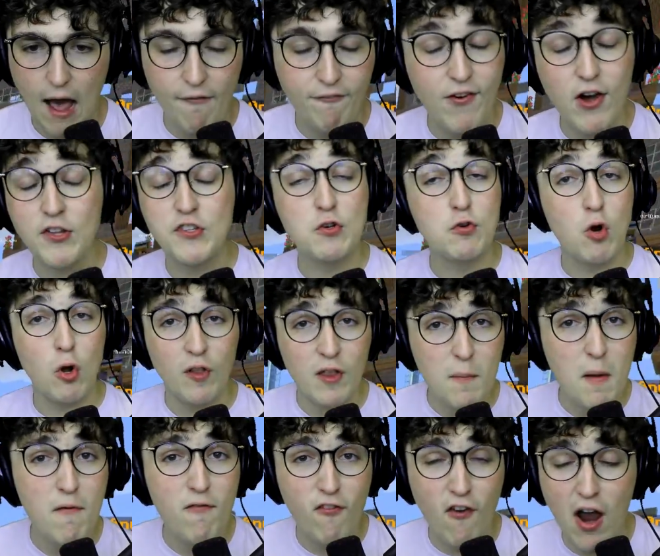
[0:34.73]
I felt it would only
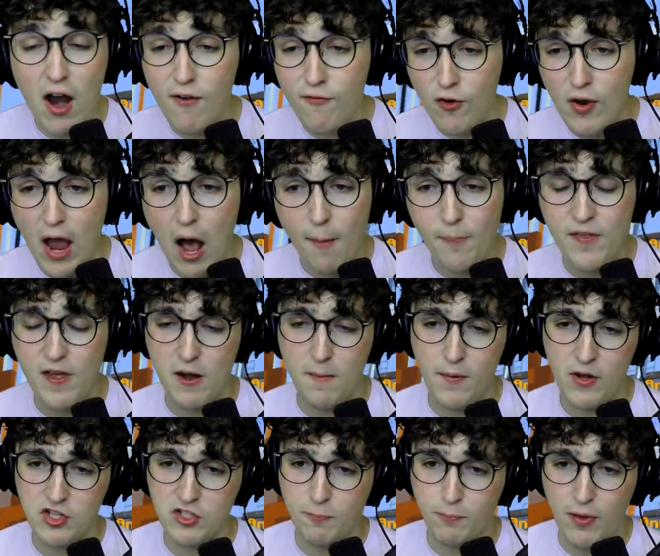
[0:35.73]
be fair if we helped out a
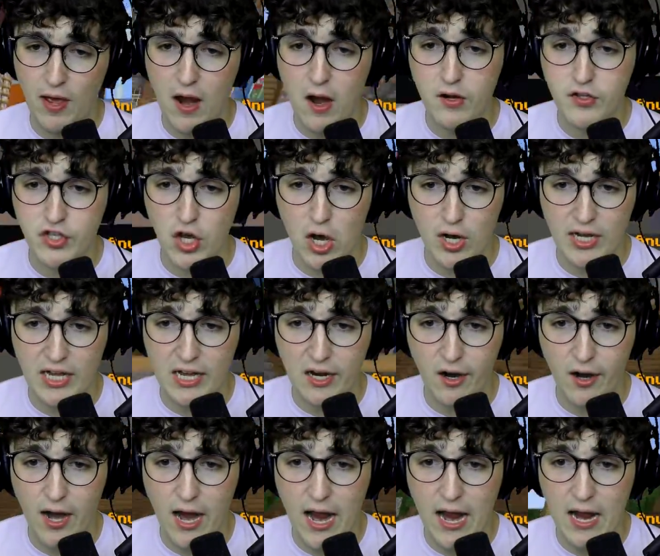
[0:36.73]
bunch of players on
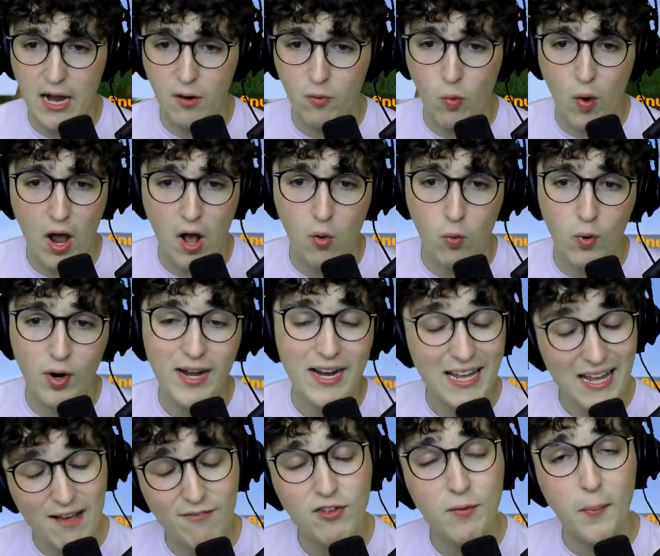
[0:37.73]
here, and, well, we're gonna
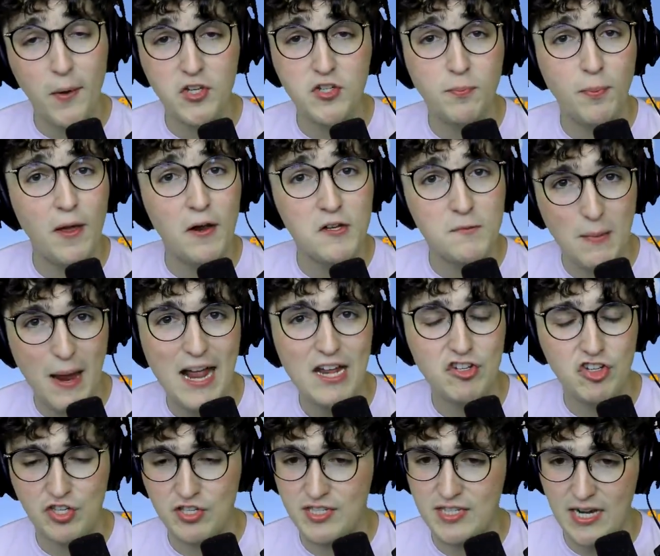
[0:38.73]
gift a bunch of players
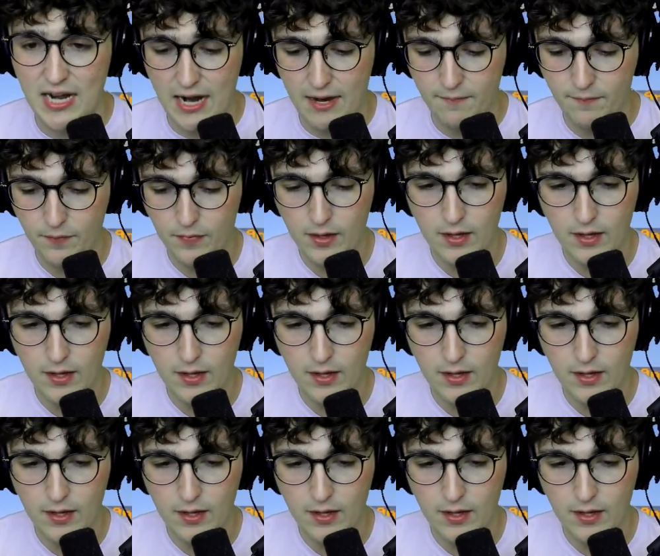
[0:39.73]
mansions today.